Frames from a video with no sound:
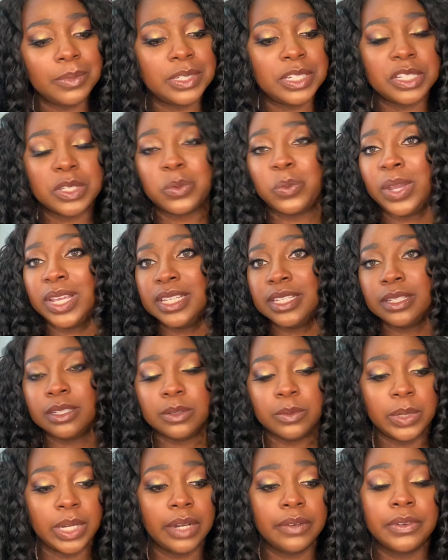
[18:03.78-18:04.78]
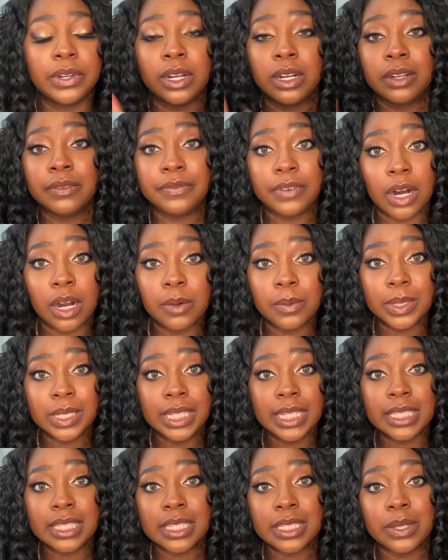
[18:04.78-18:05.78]
Just wait till whatever her fall
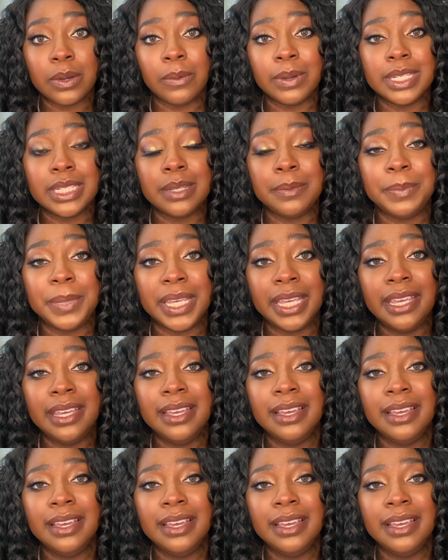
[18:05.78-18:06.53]
release is going to be.